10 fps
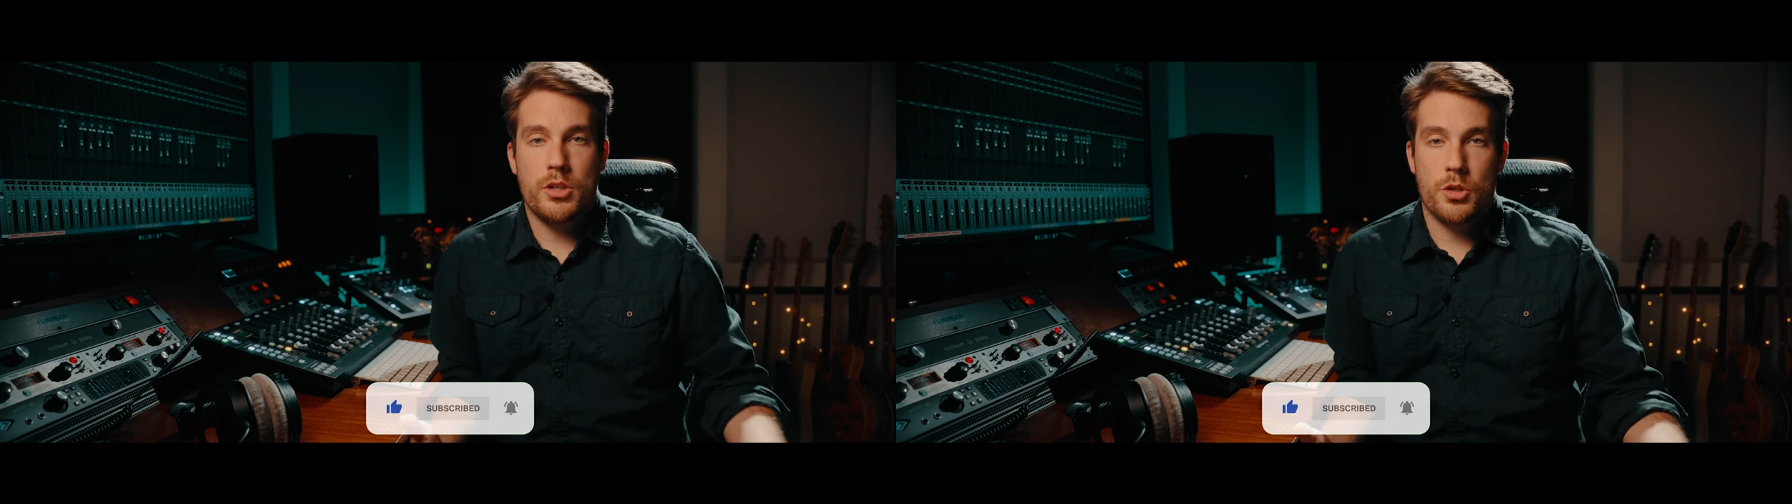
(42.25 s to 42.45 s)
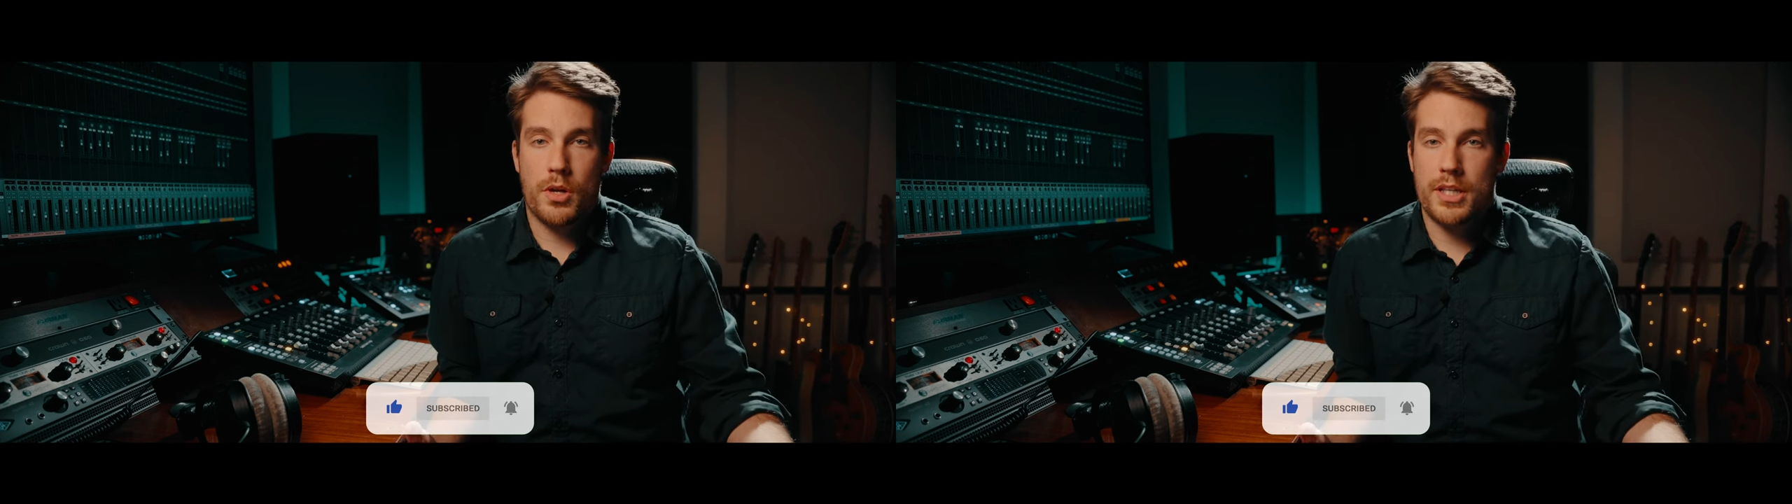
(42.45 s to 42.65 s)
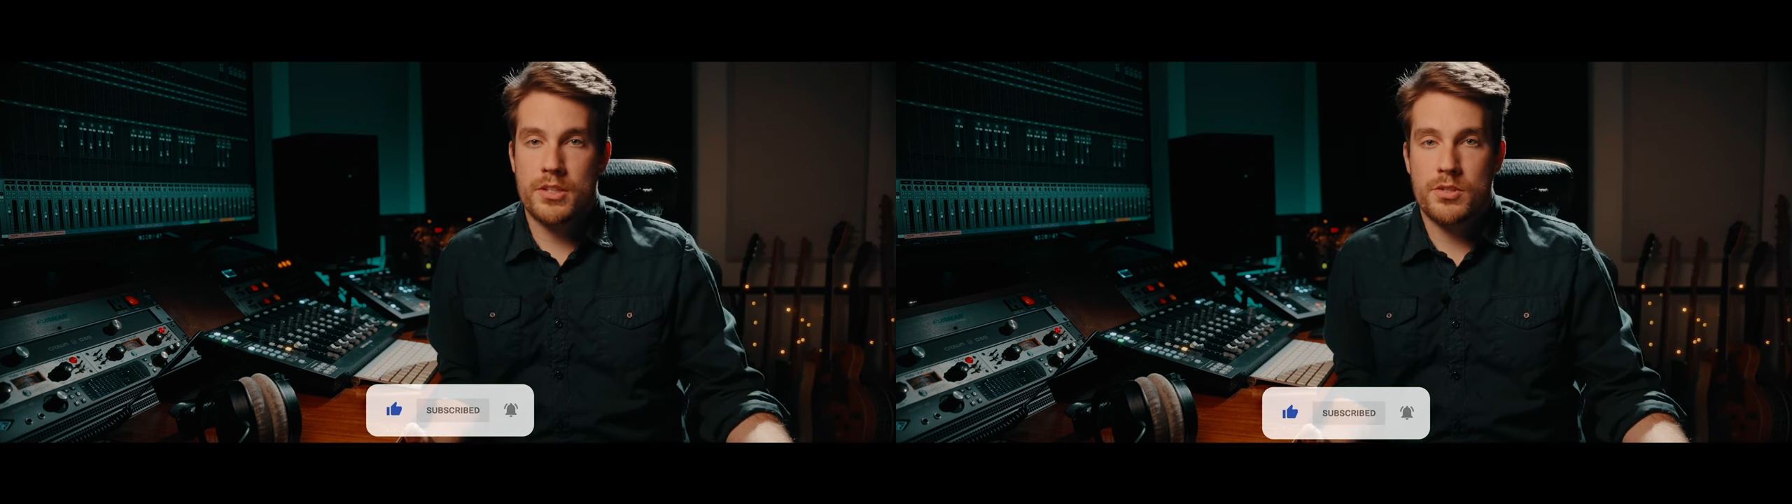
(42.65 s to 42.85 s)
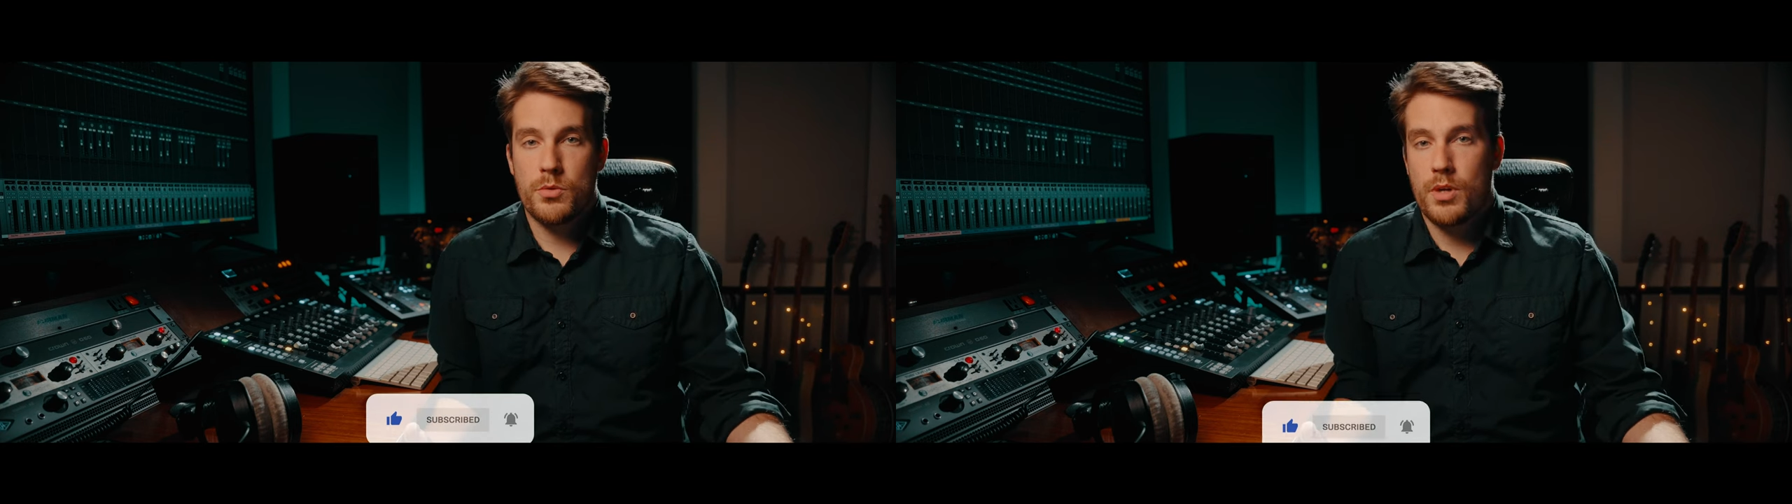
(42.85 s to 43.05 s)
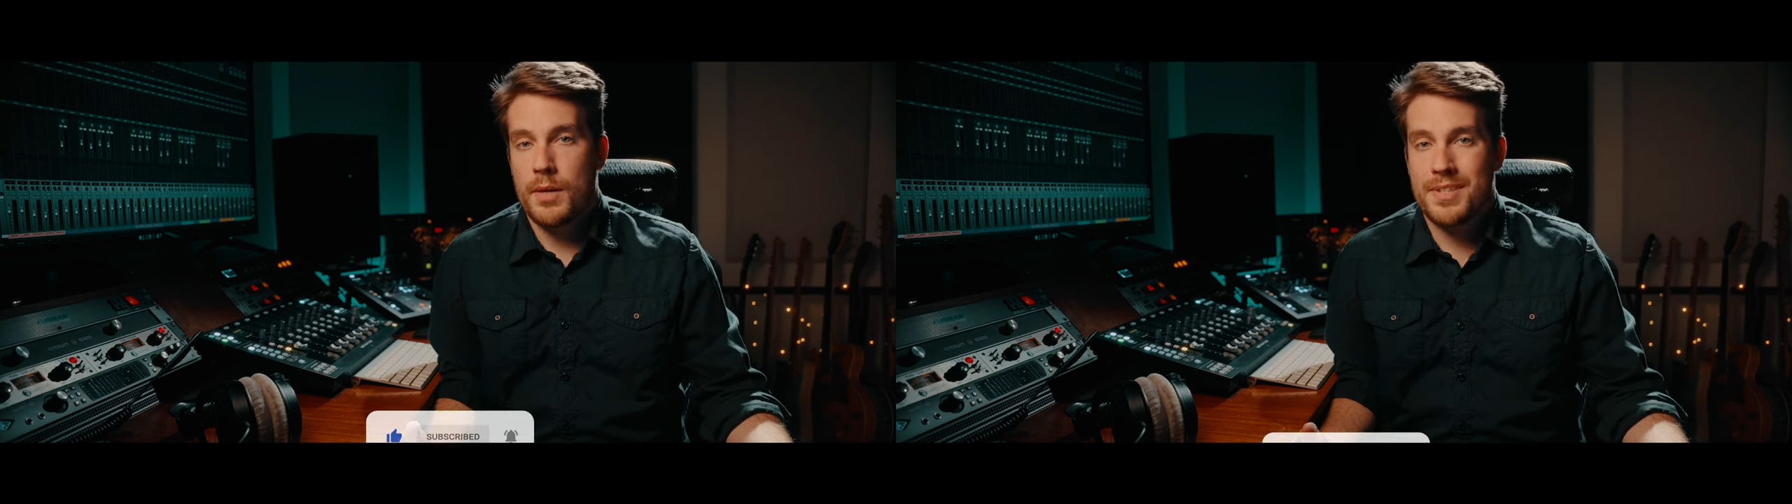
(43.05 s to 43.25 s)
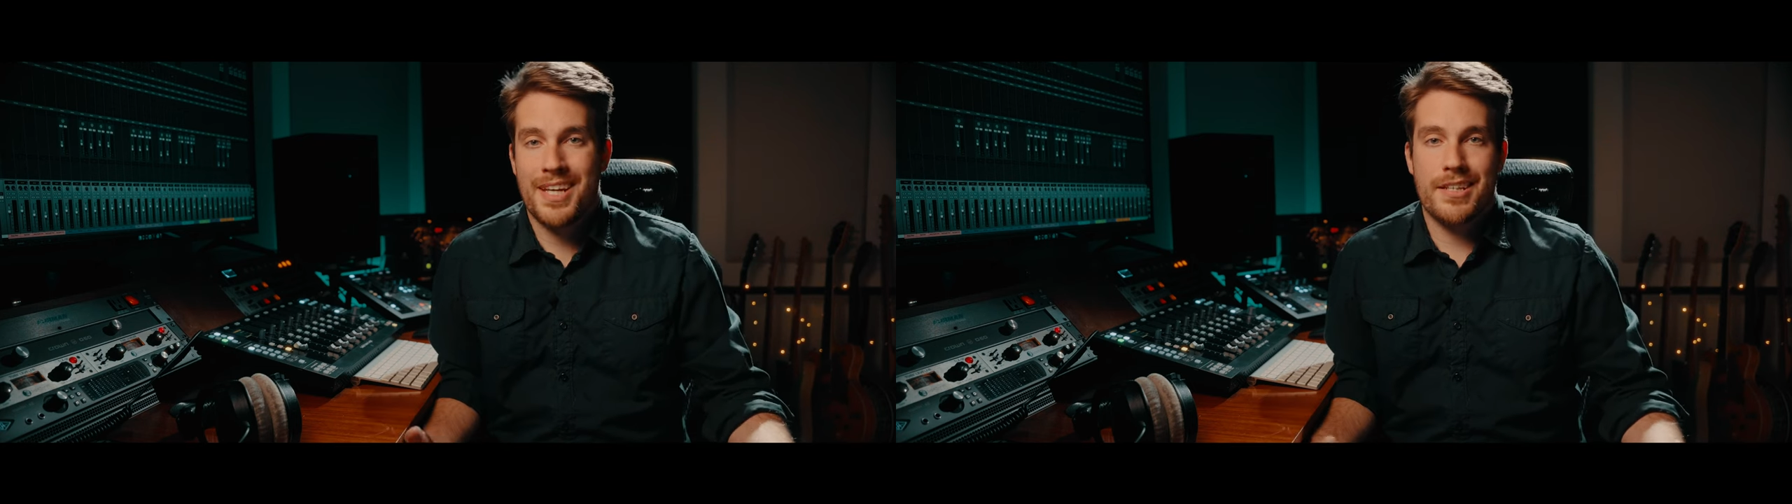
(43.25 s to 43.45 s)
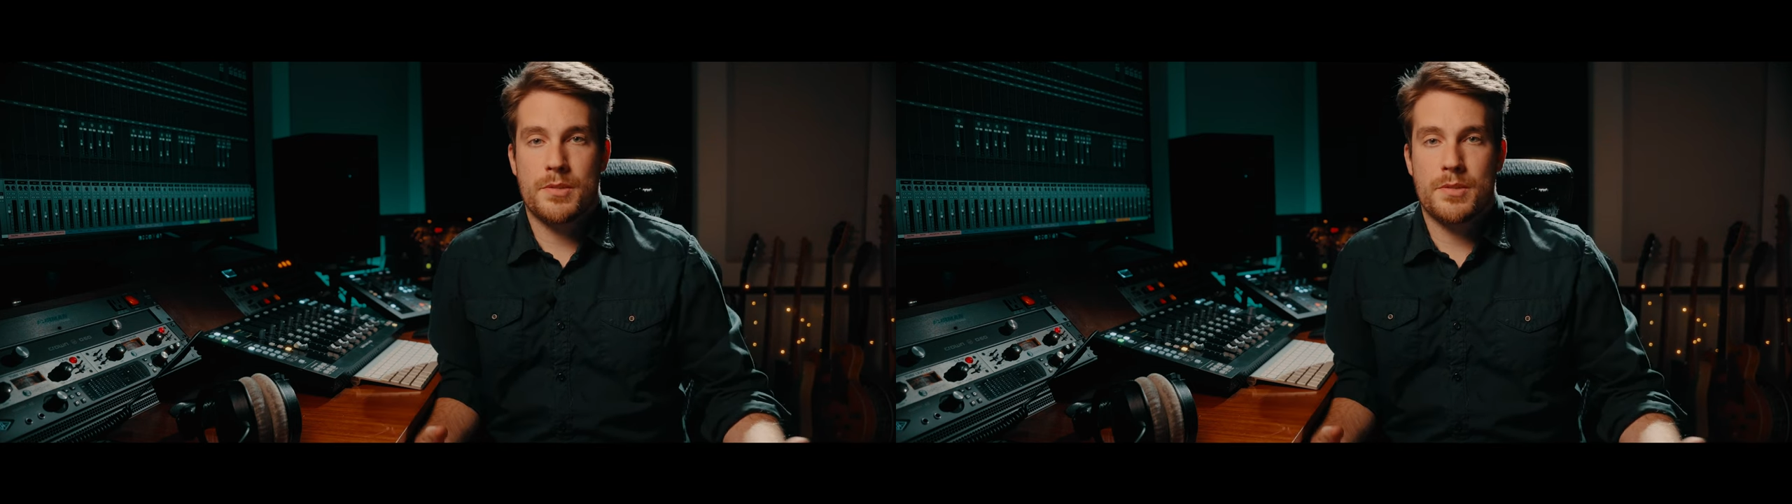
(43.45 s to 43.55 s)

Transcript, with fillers: enjoying this new update.